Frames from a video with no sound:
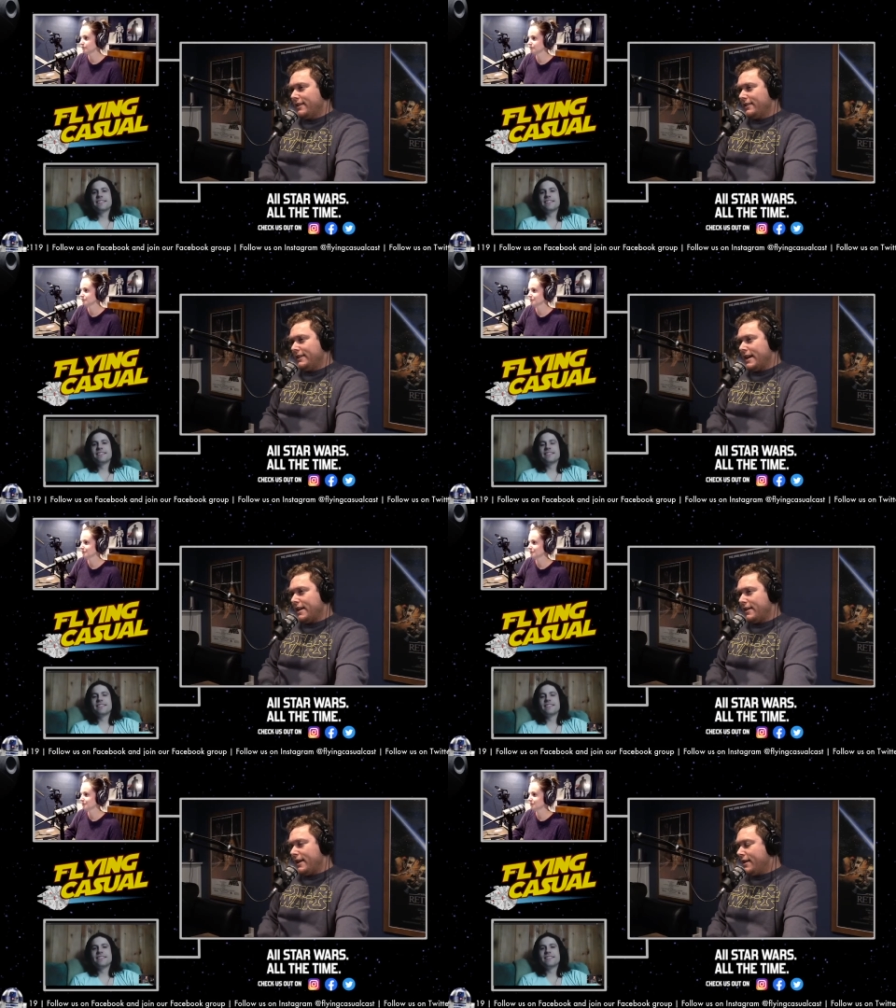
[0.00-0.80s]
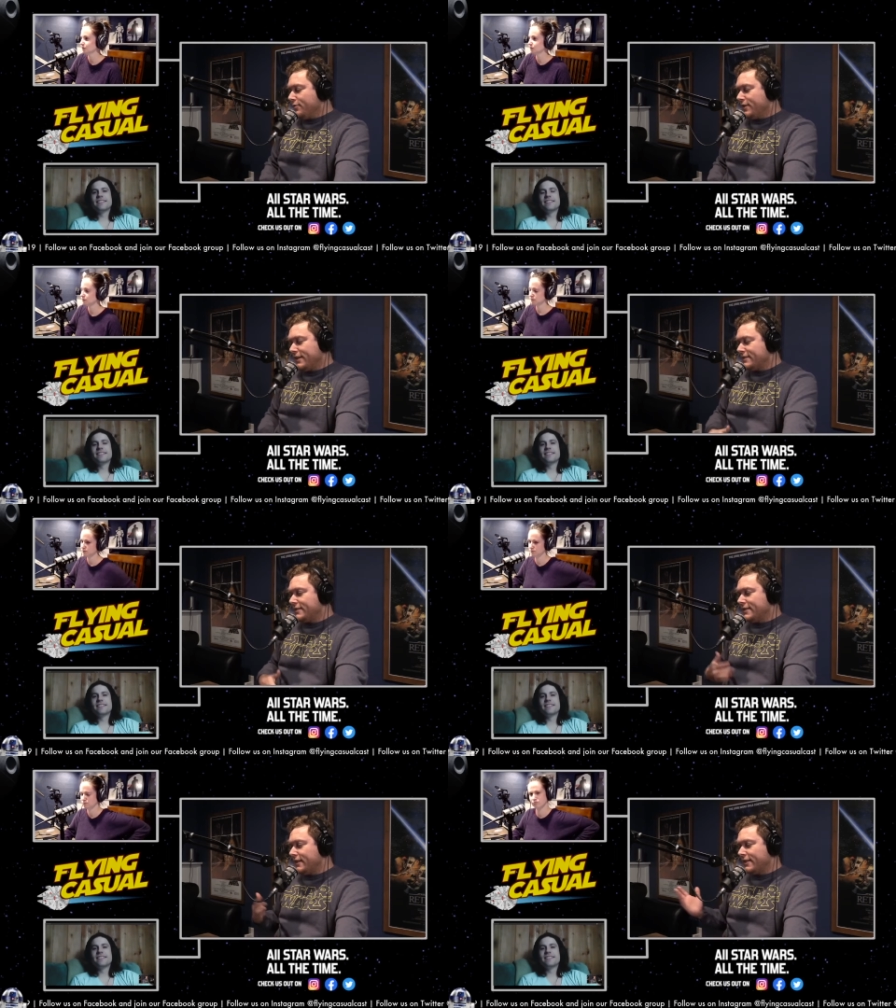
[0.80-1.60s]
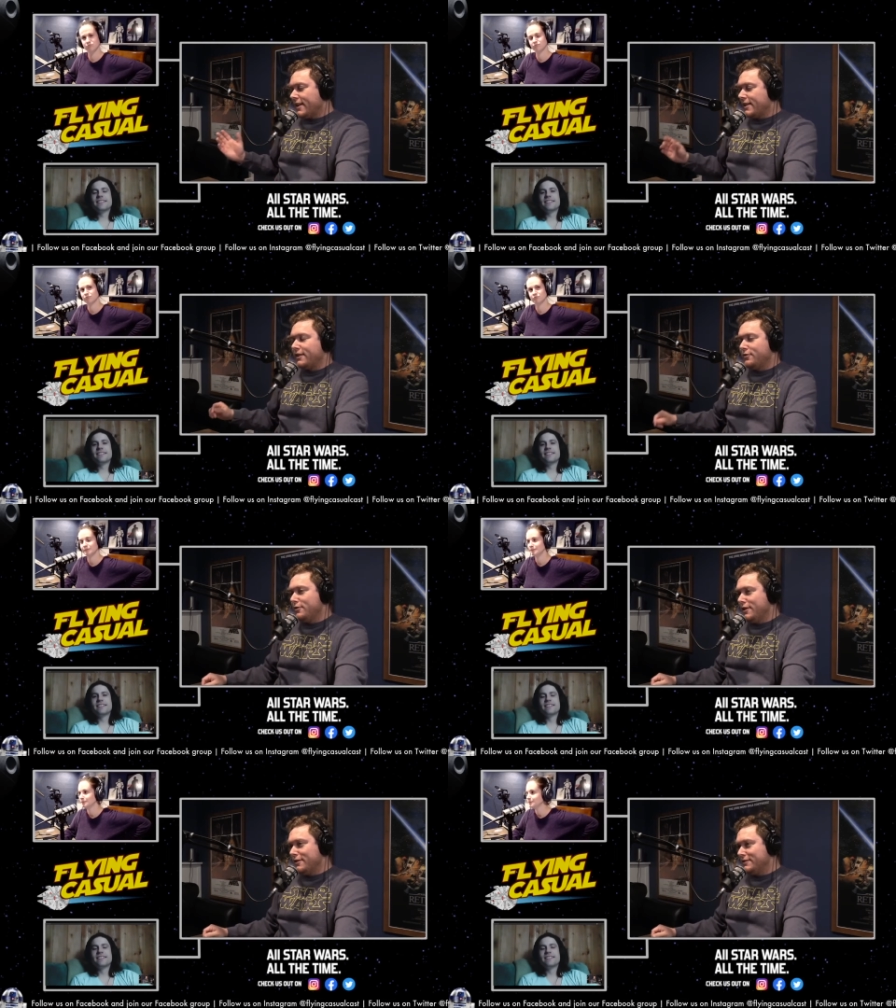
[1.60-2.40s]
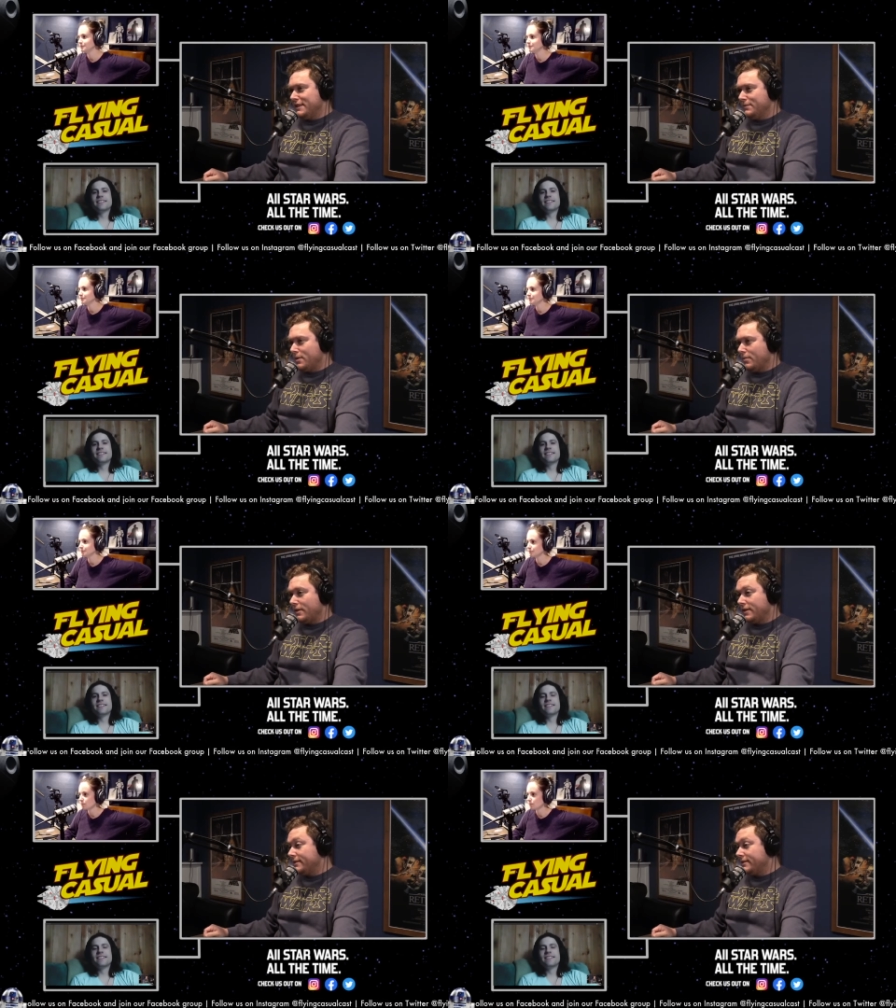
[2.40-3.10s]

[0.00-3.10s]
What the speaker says: Yeah, and I don't think that's anything that I can create on TeePublic because